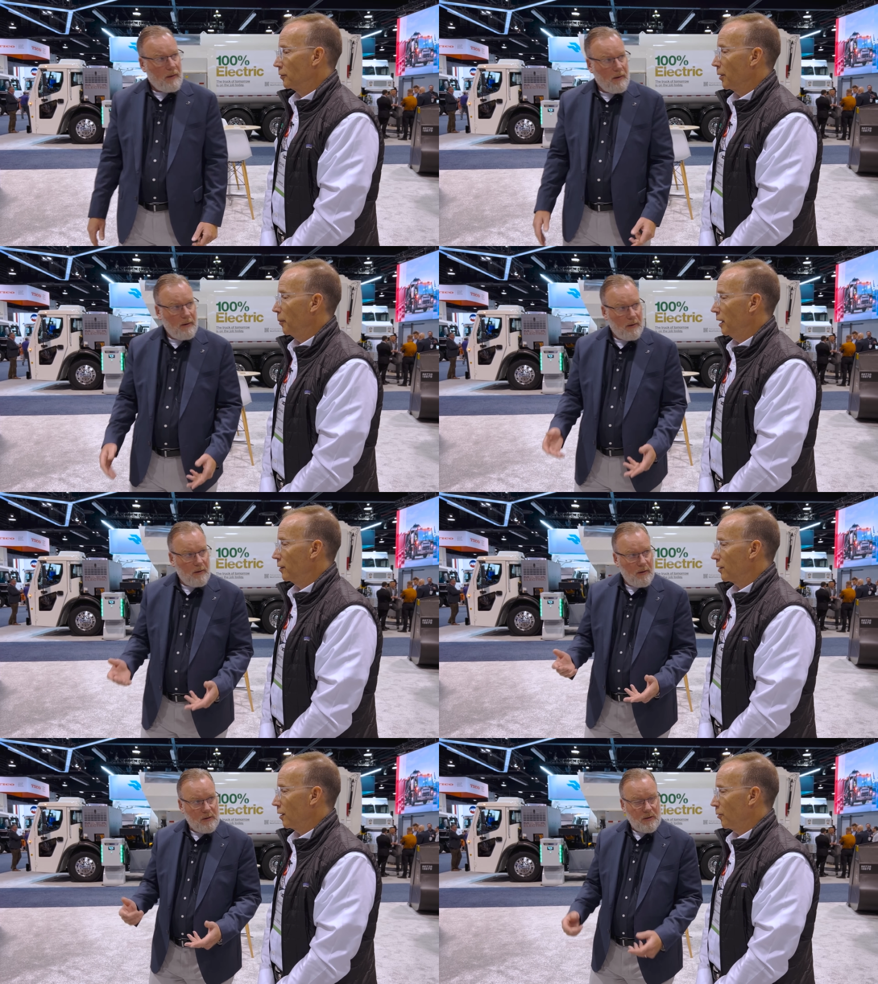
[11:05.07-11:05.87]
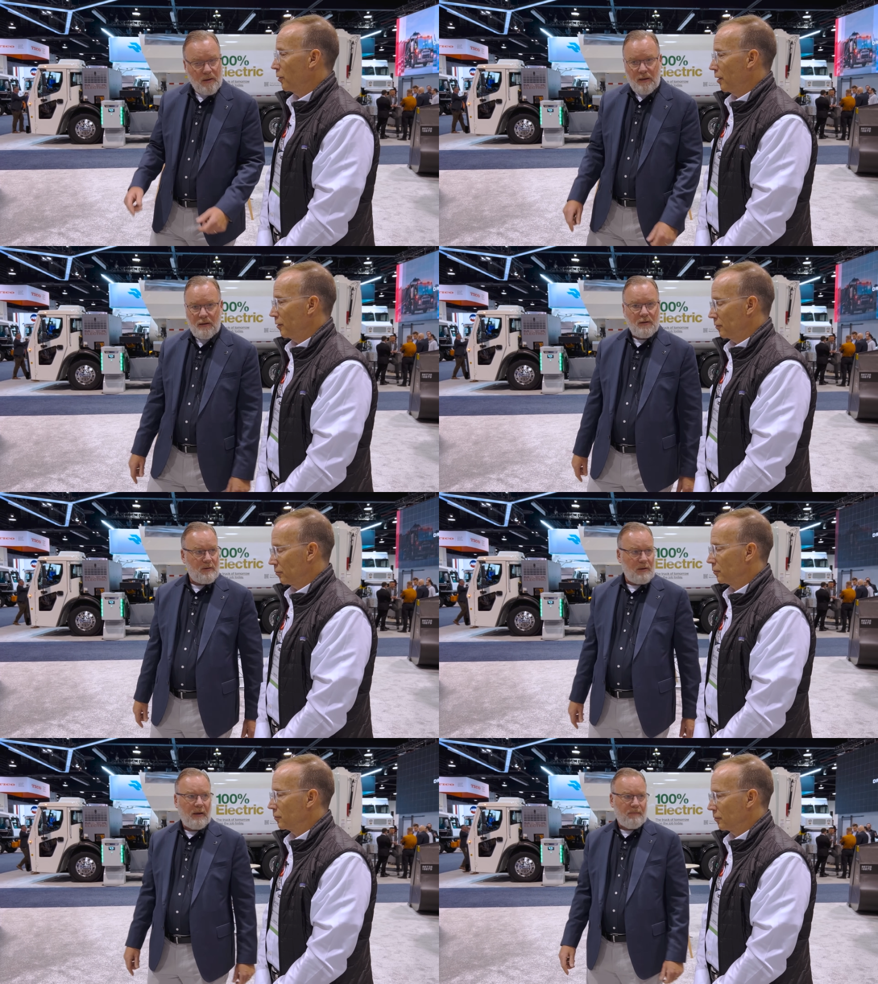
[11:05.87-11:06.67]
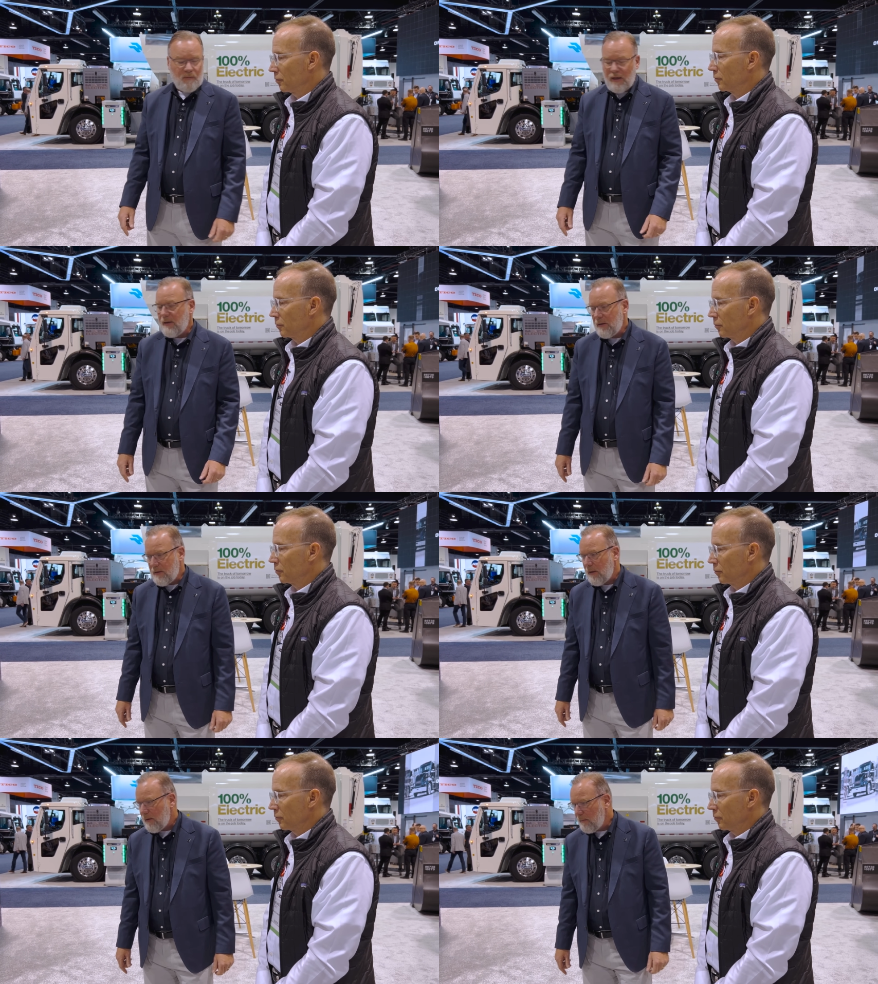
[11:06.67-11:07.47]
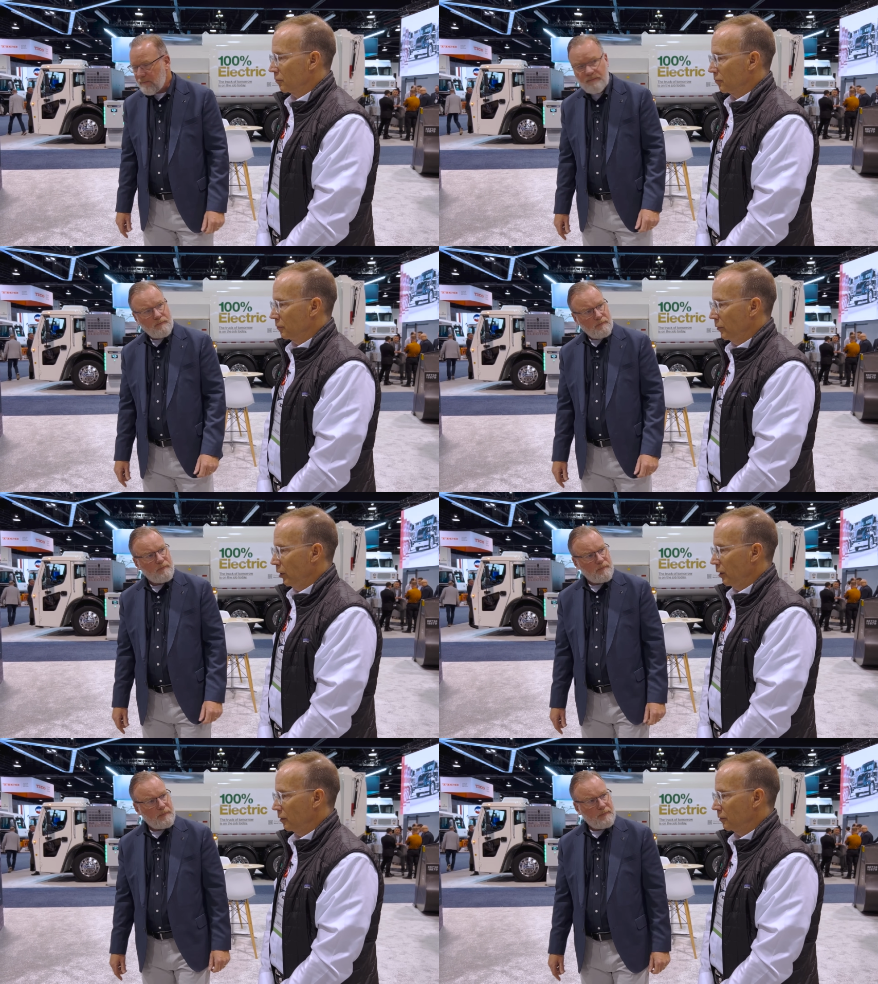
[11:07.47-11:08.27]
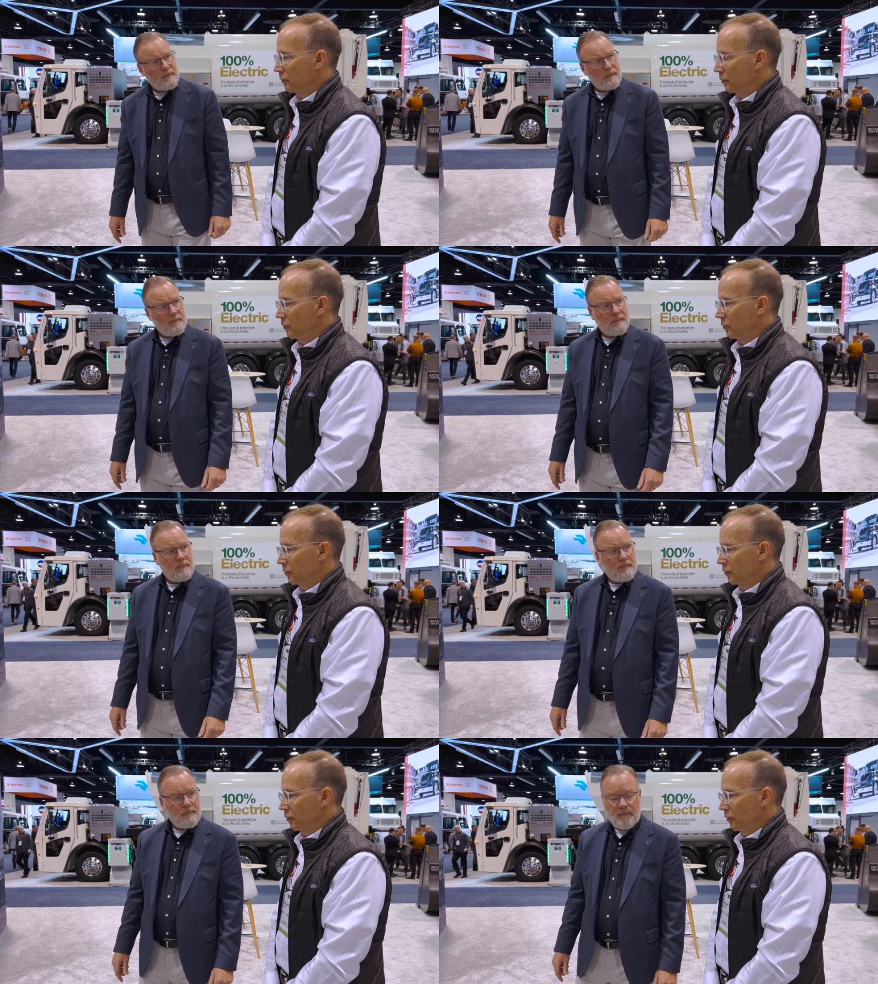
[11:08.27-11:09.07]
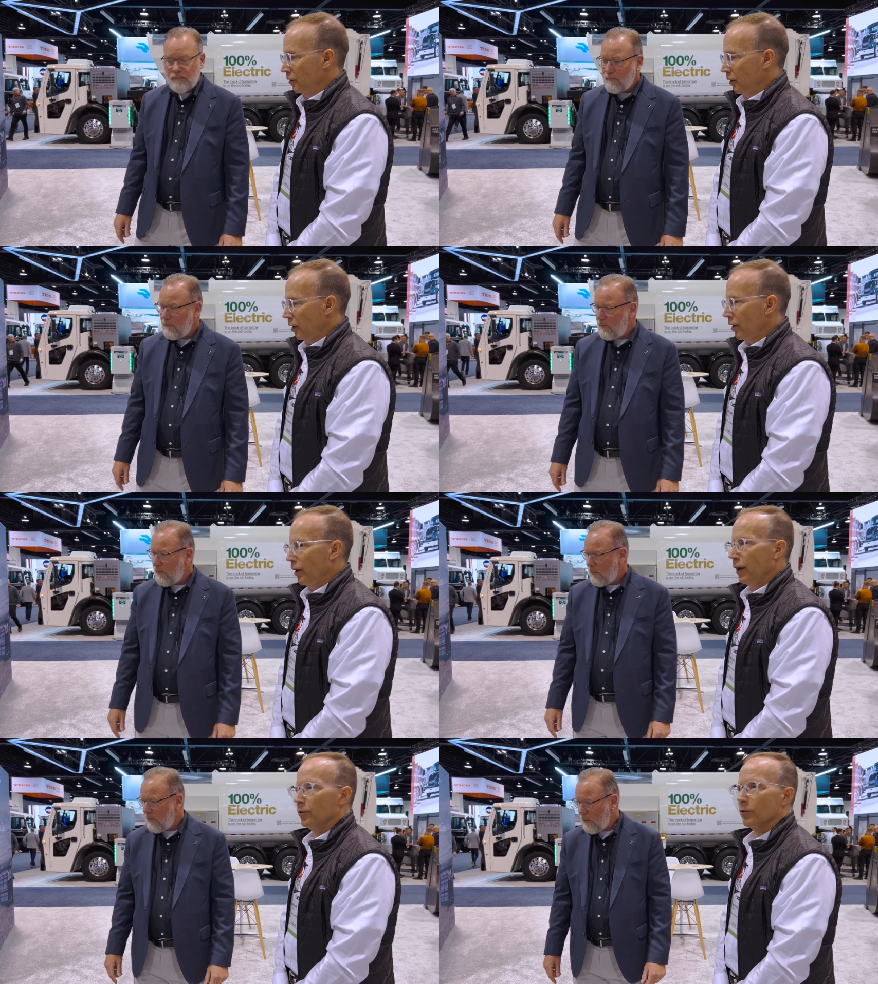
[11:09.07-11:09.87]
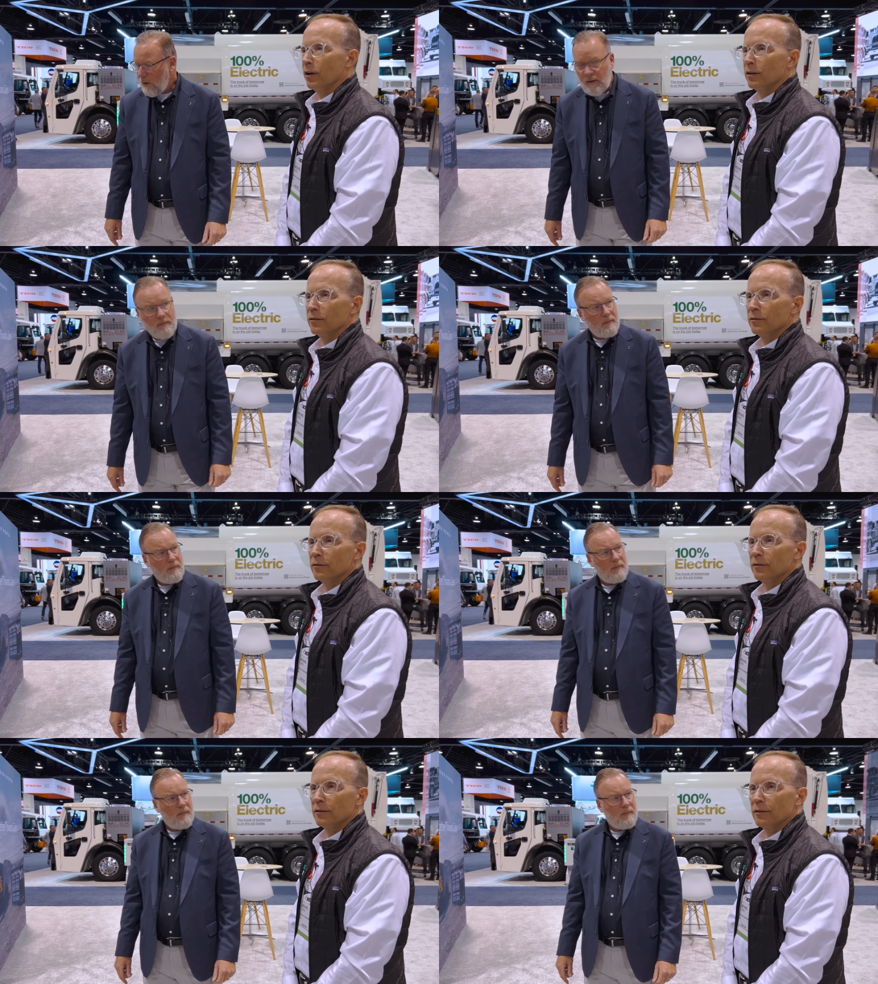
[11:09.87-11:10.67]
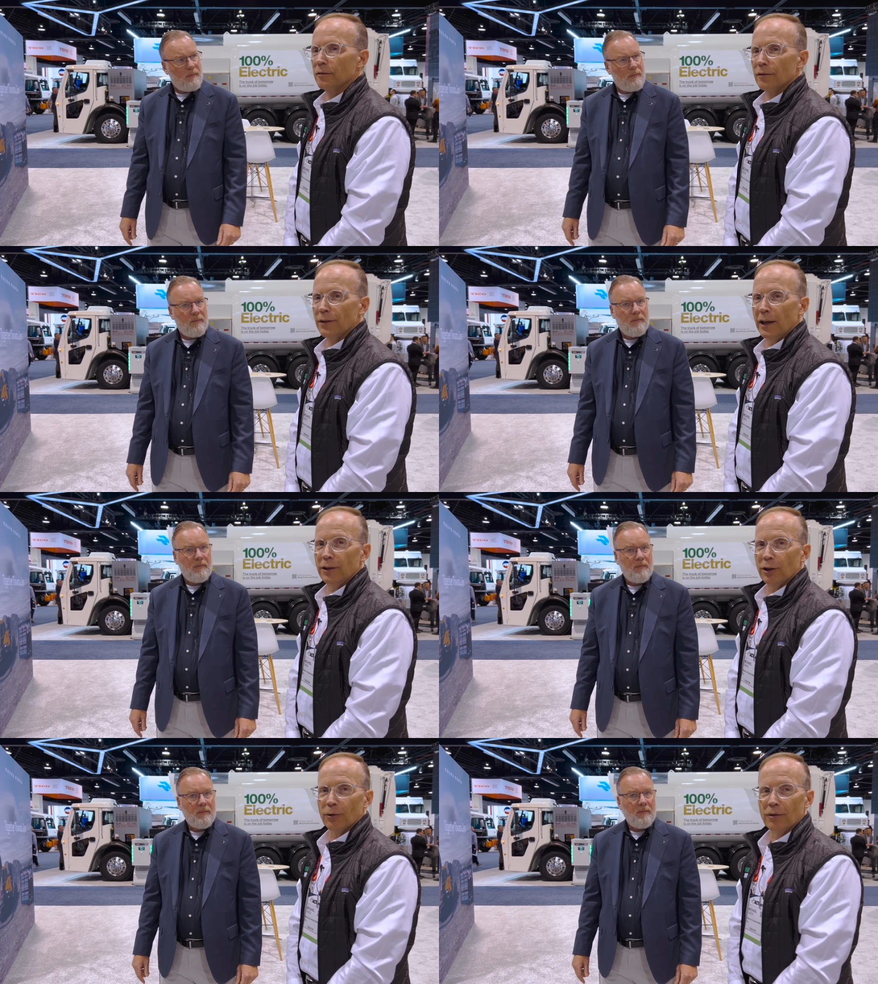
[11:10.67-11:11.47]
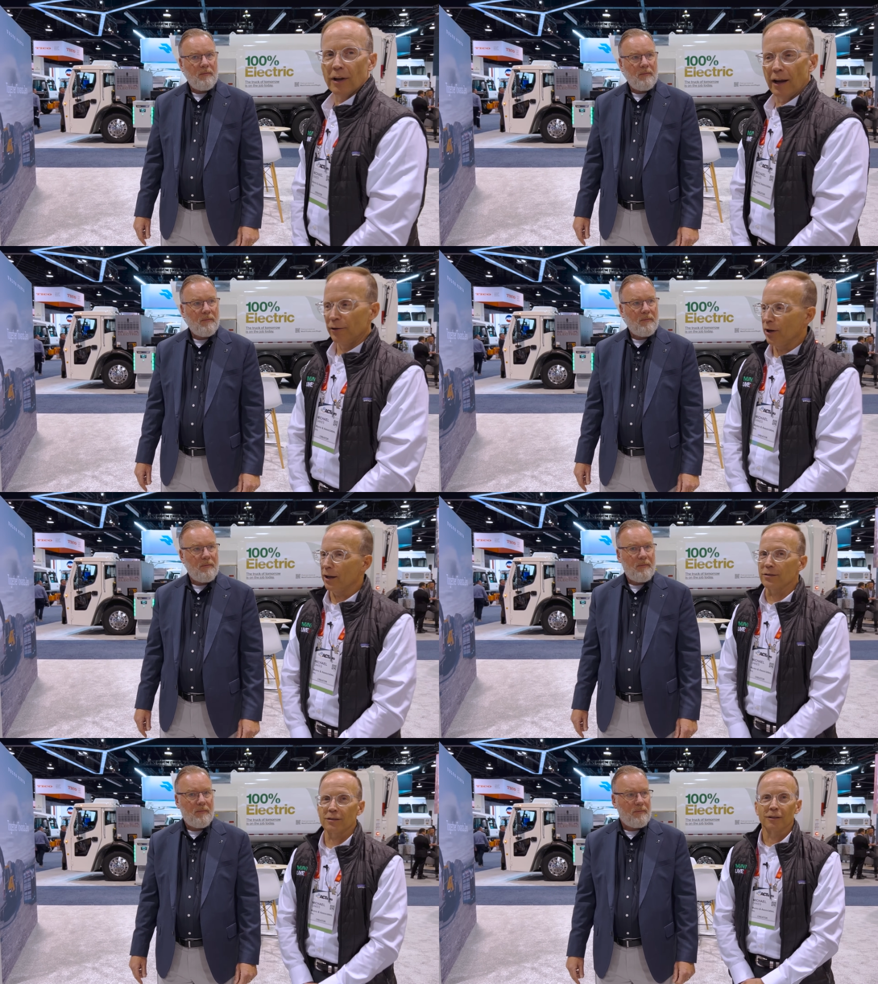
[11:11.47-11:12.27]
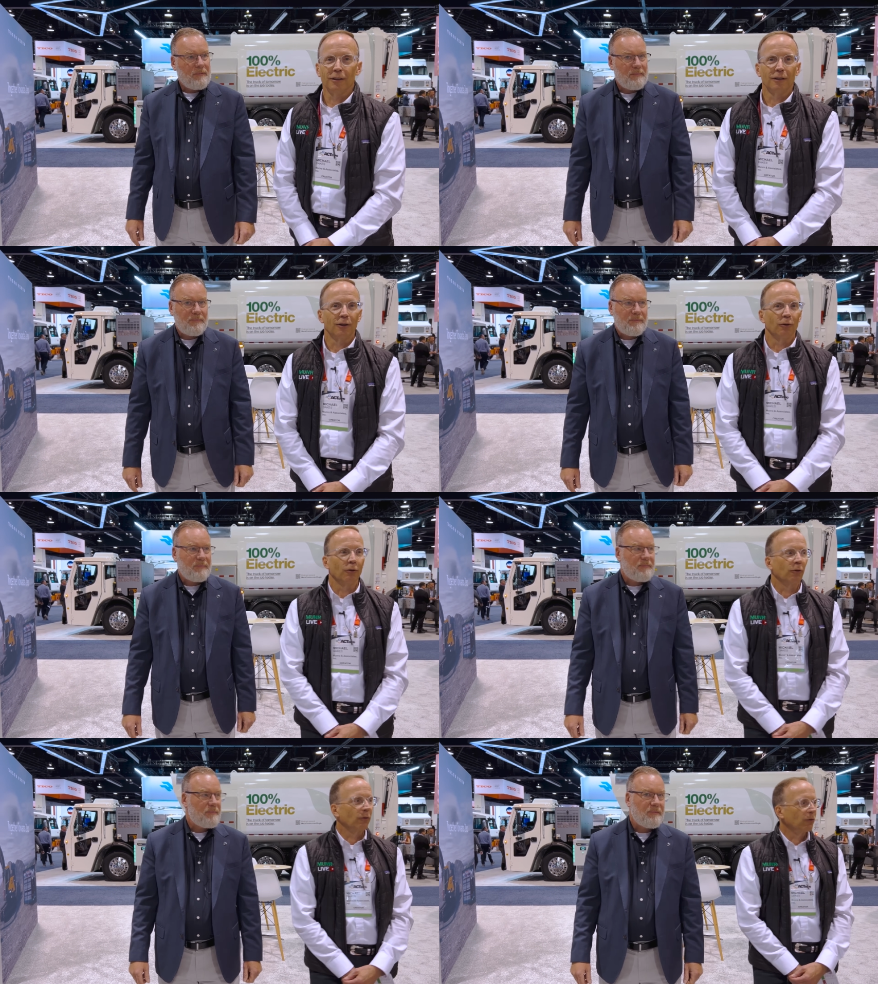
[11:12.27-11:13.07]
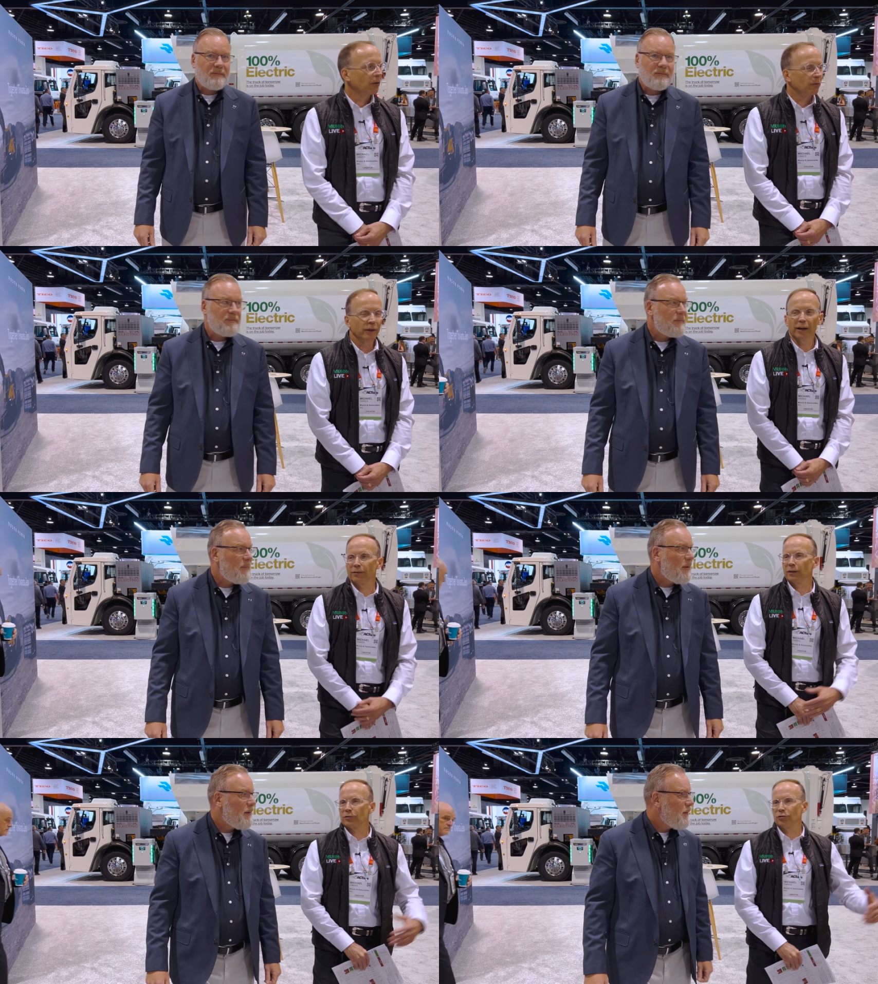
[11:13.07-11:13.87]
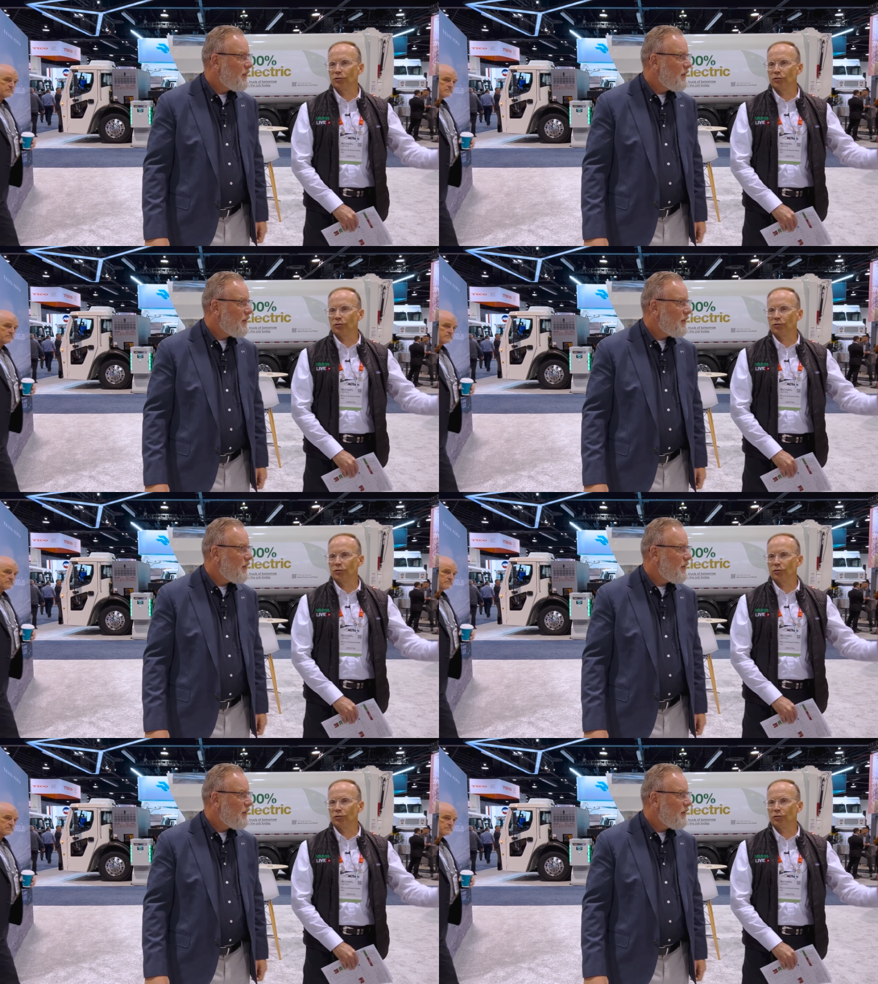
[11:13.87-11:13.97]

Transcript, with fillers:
Speaker 1: to meet as needed. Yeah, exactly. Yeah. All right. Well, thank you. Yes, we have this